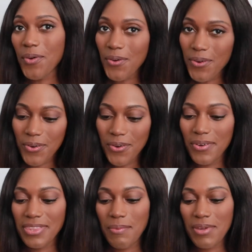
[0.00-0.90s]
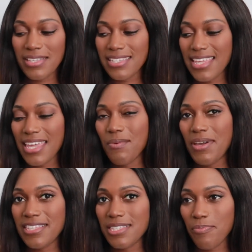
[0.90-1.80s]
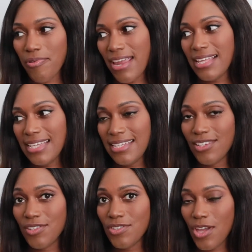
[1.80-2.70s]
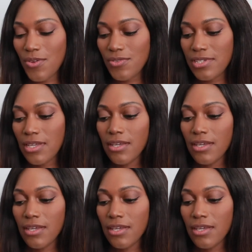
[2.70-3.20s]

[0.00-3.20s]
or they were going to take away this praline note.